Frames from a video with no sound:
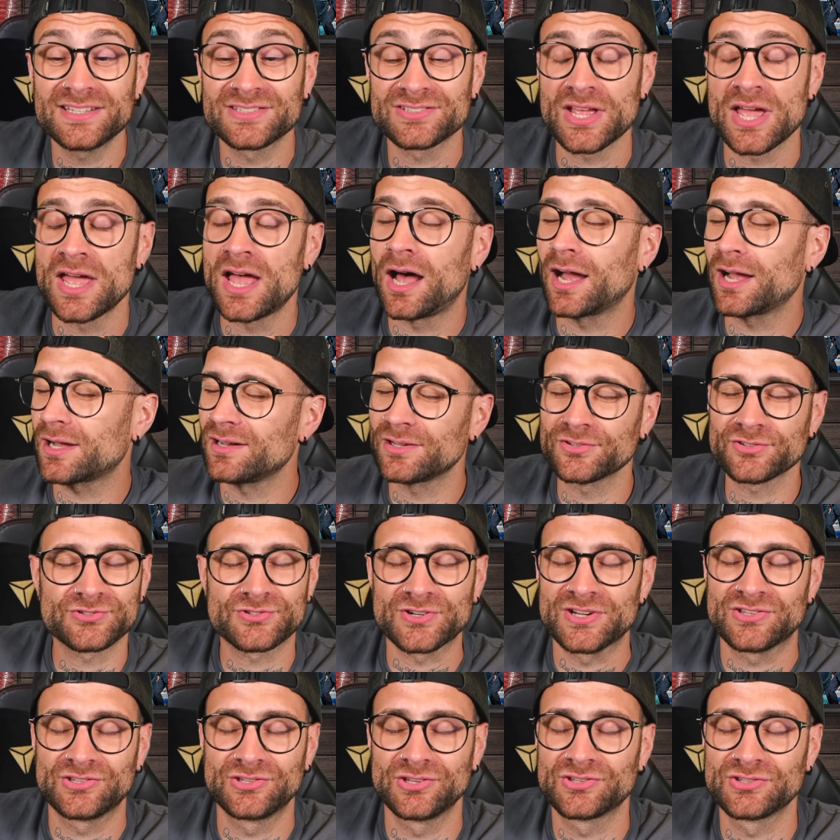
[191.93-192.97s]
I can't
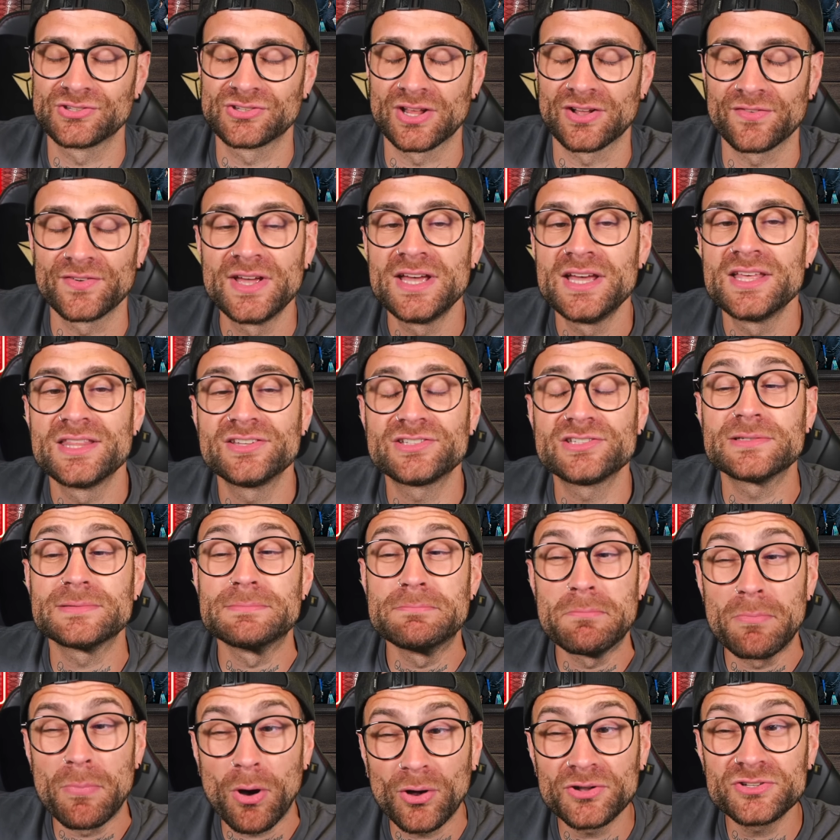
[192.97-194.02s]
stress this enough. This is
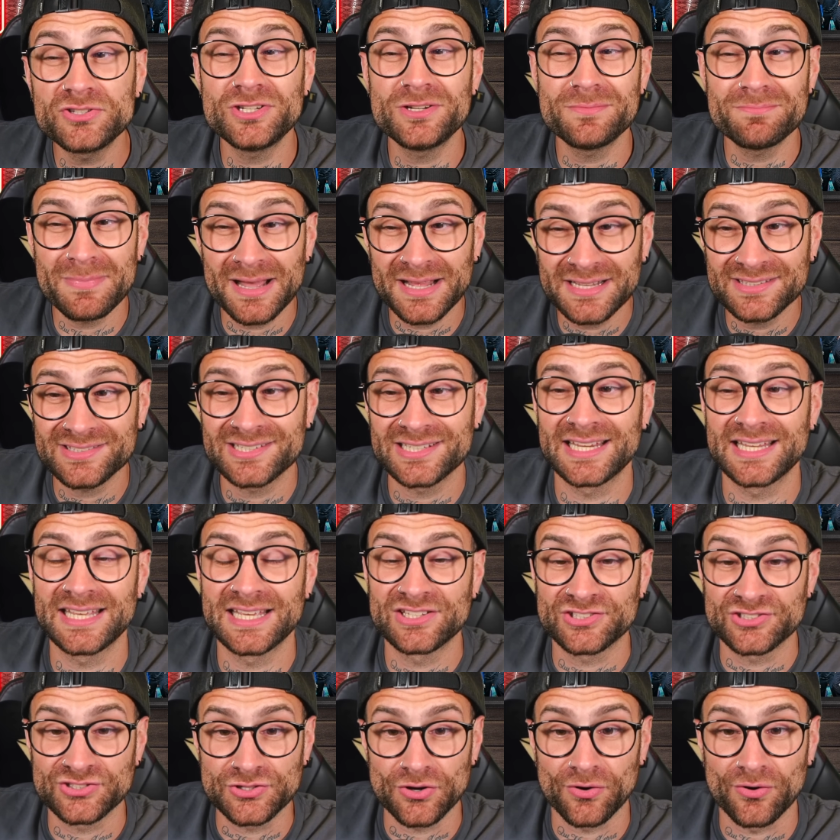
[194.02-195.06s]
monumentally
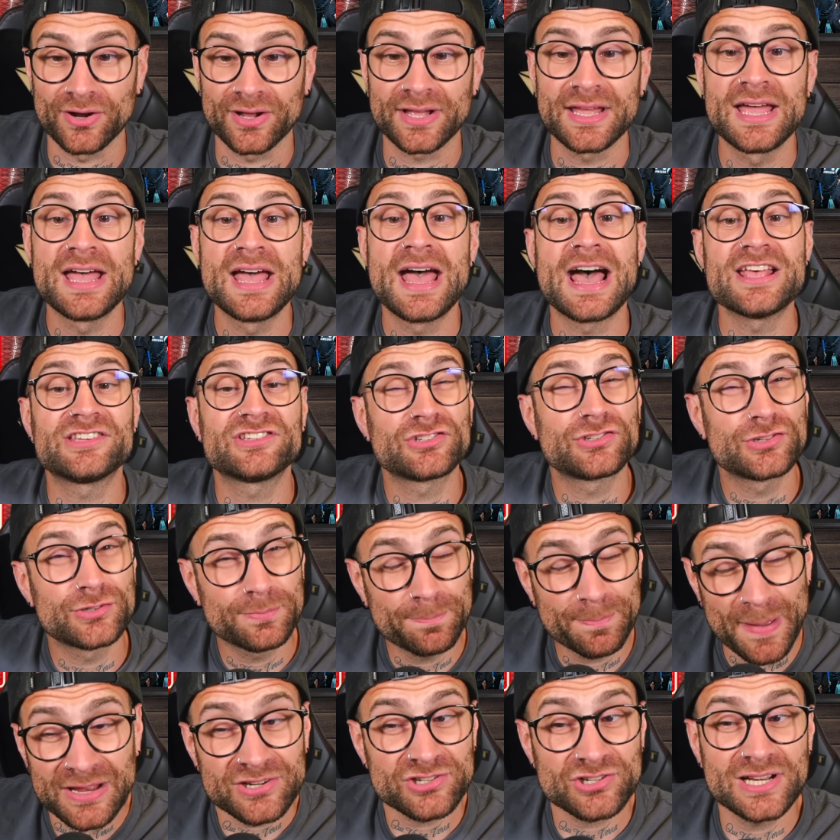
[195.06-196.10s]
historic,
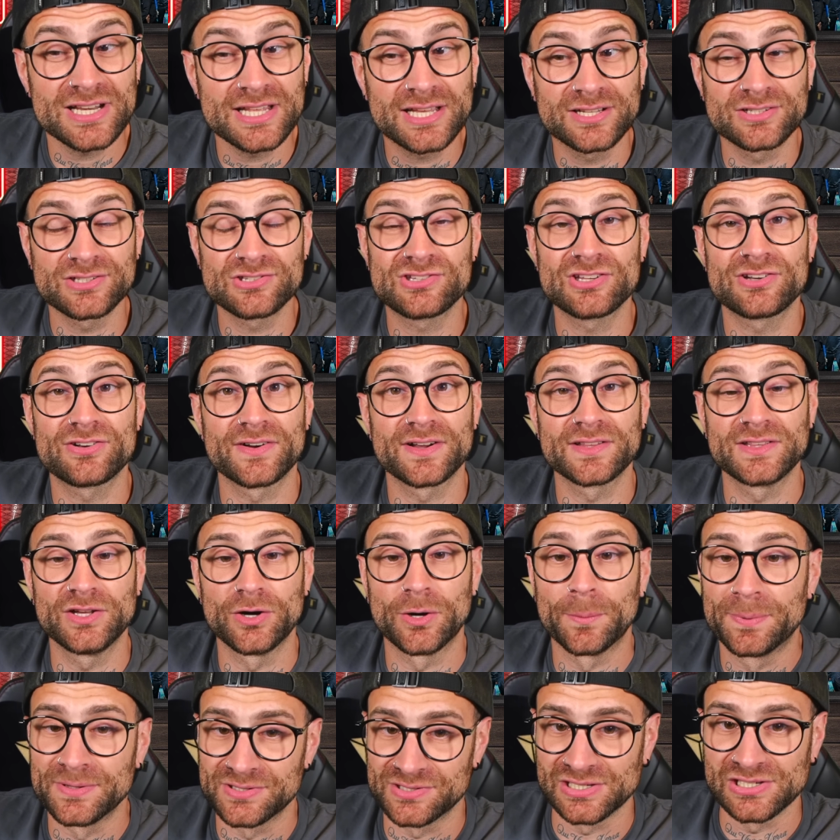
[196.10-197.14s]
especially considering the
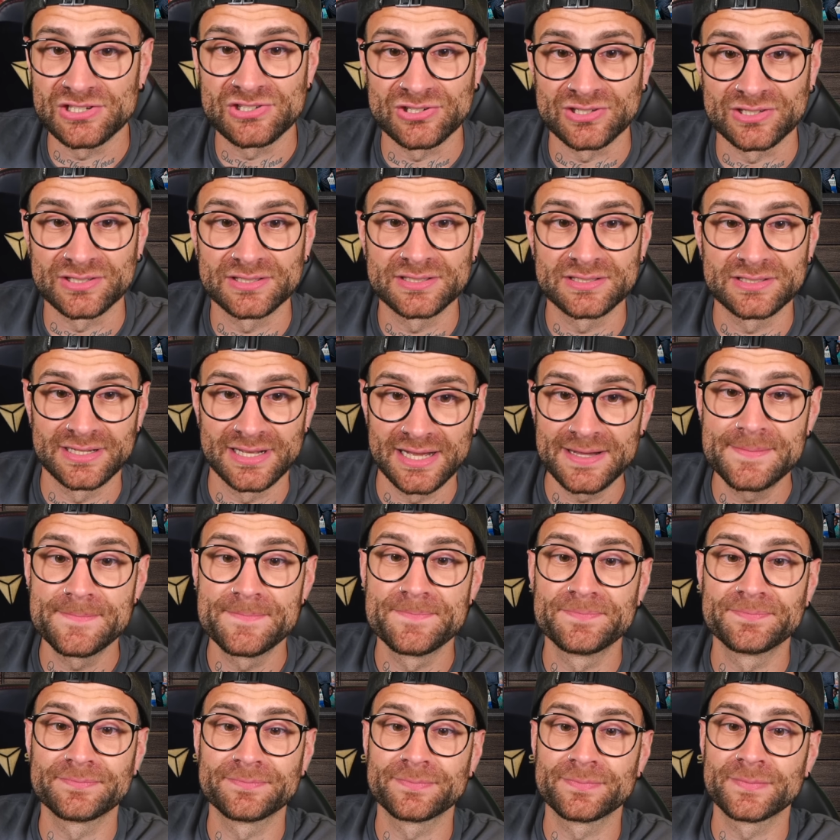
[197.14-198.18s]
opposition, yeah?
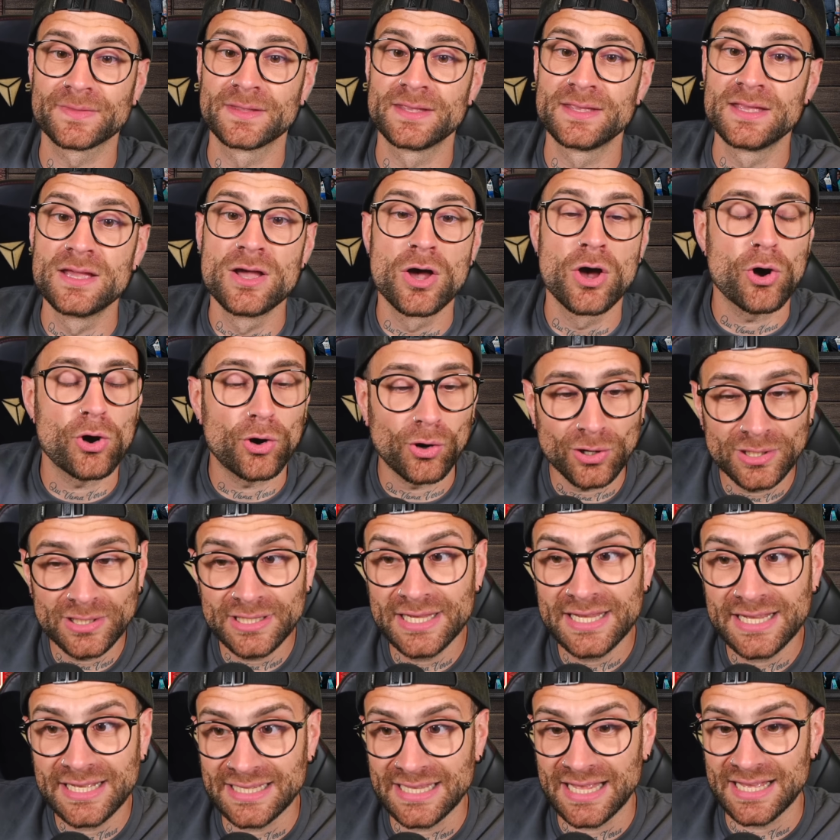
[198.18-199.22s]
Ollie
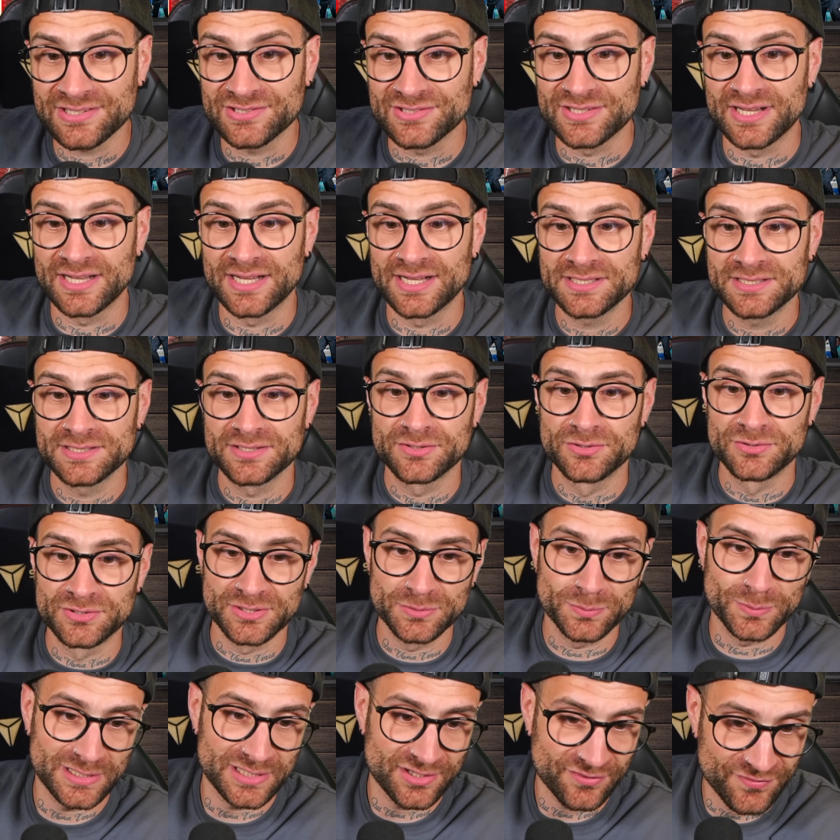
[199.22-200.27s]
Glasner, who did
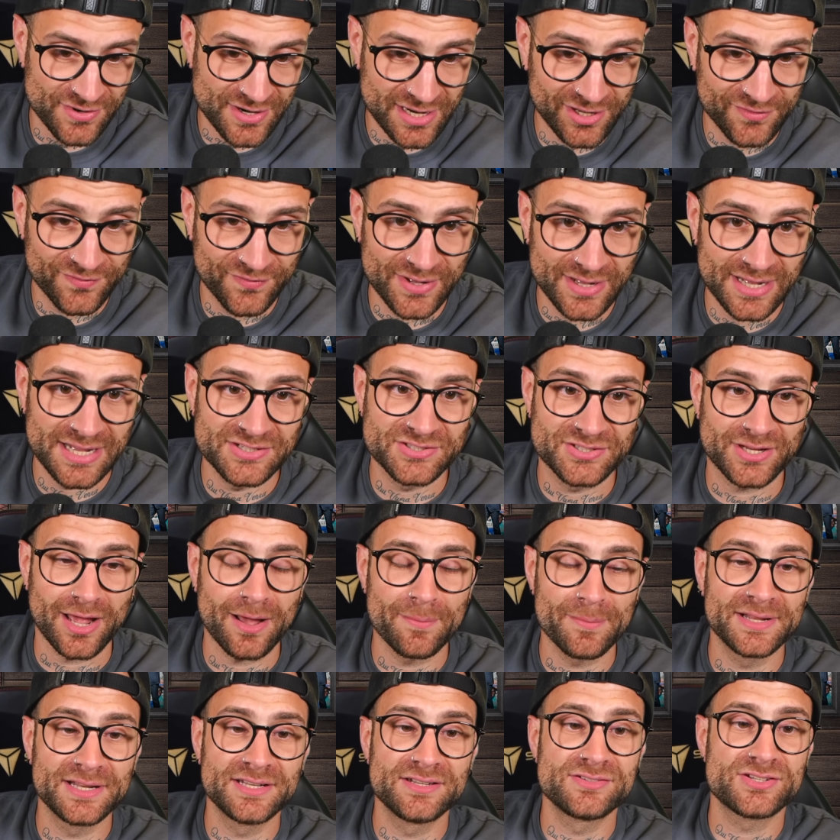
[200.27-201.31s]
well at Frankfurt, has come
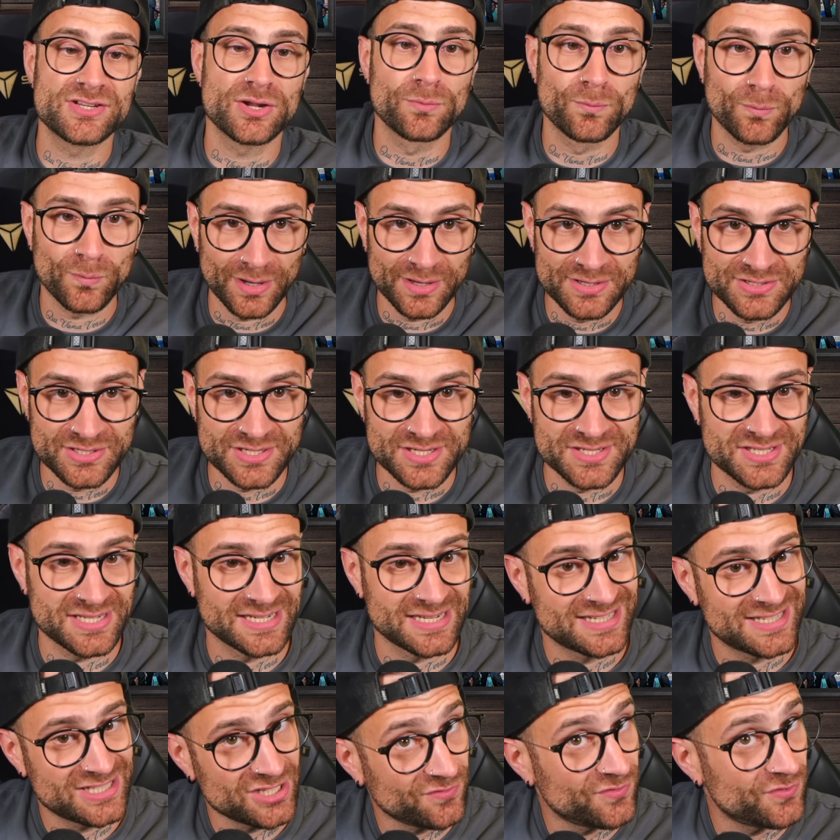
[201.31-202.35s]
in and done wonders. He had a
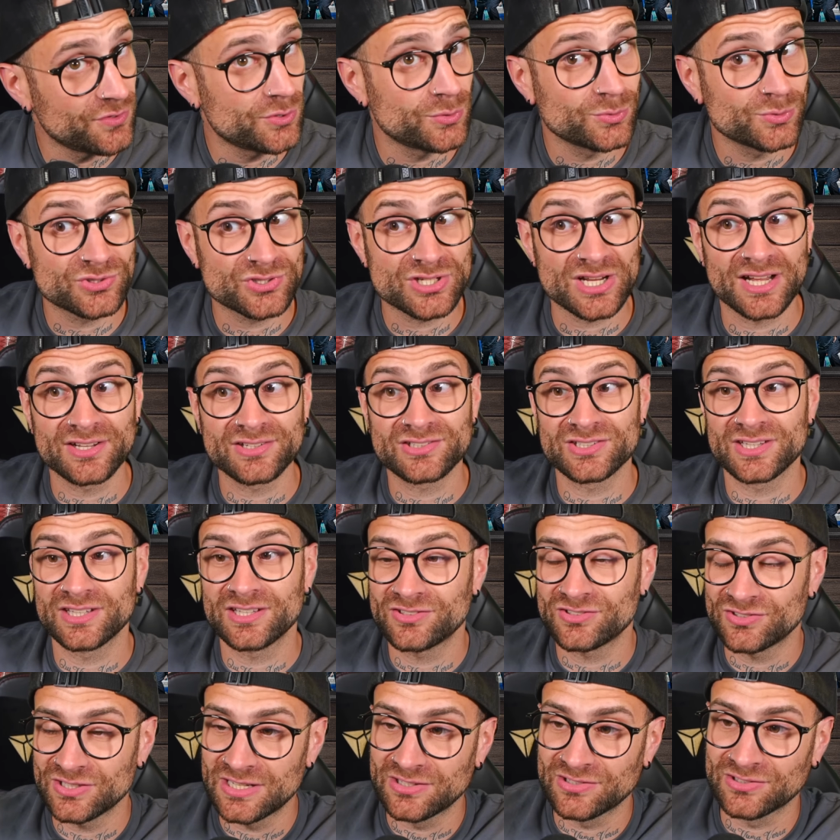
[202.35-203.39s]
difficult start to this
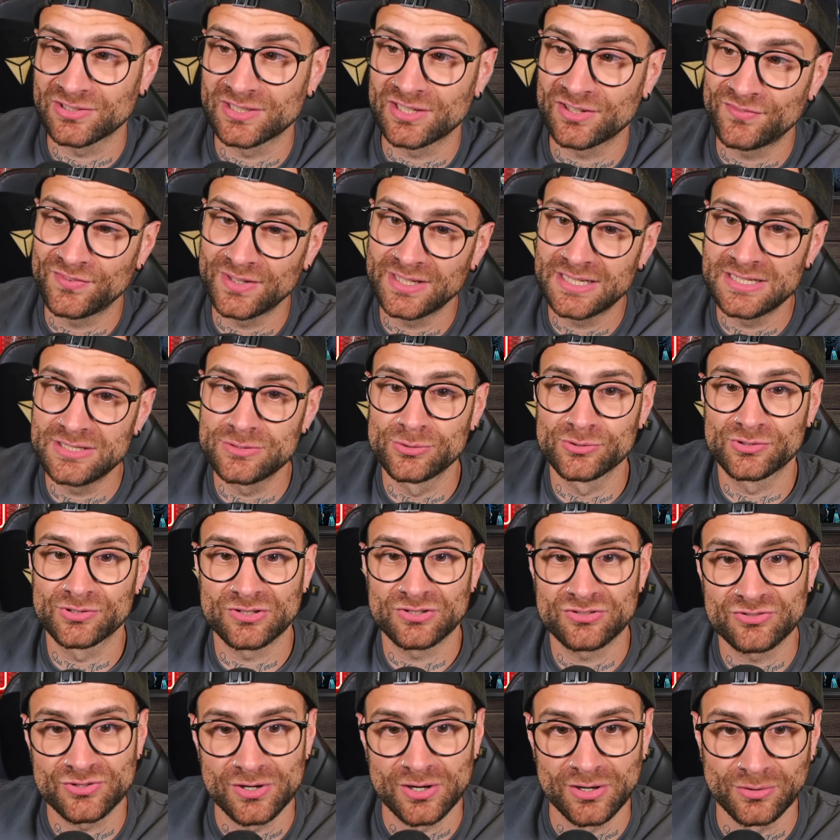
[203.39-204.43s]
season. I think he also
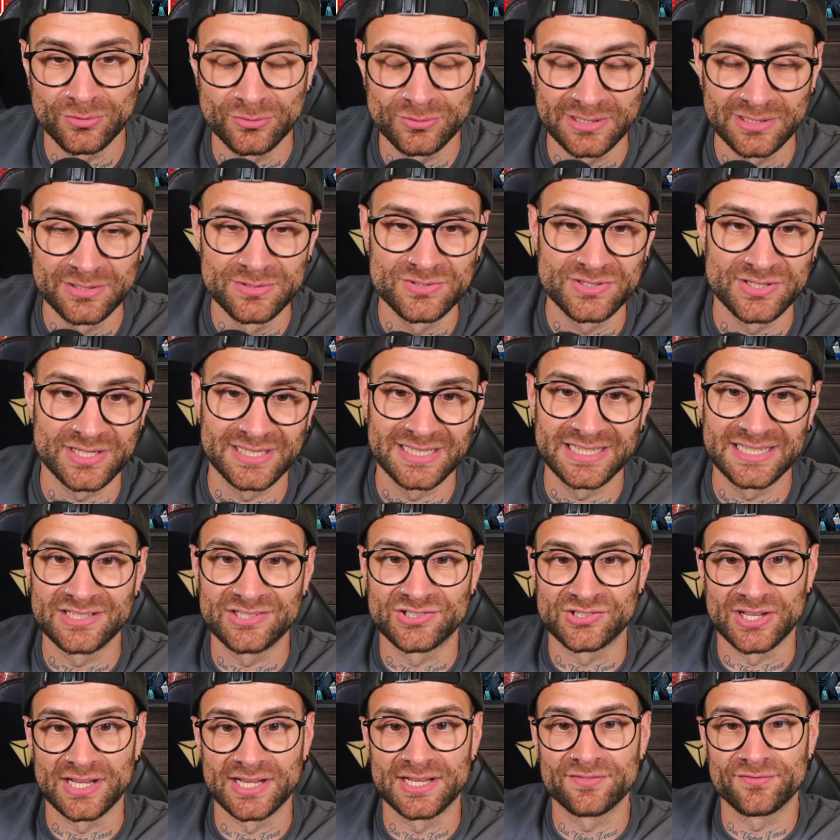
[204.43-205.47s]
struggled losing Elise
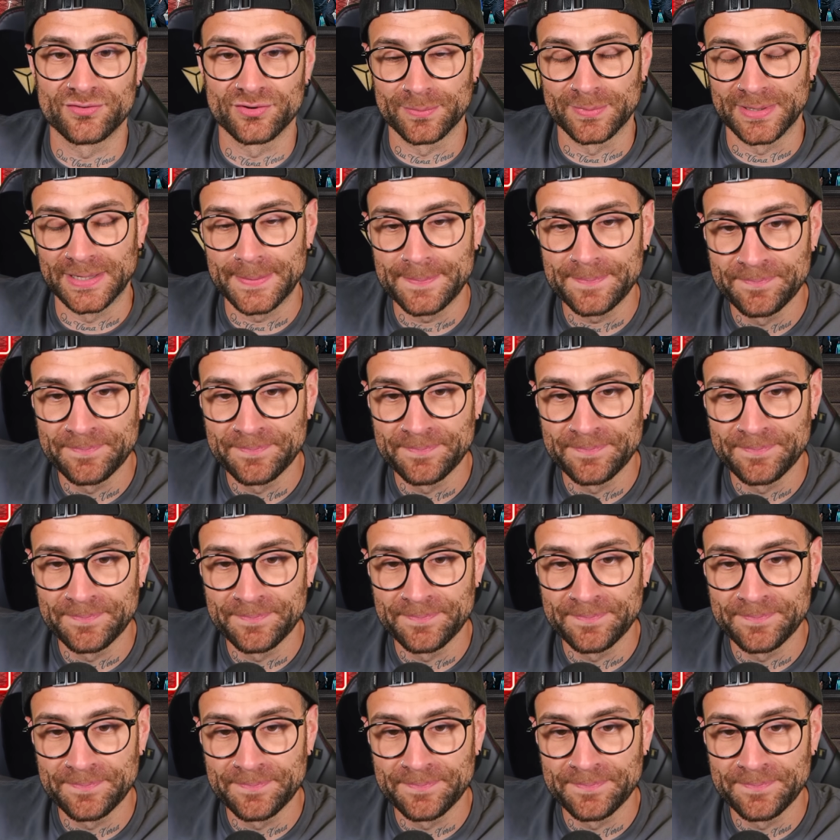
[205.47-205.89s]
for a bit.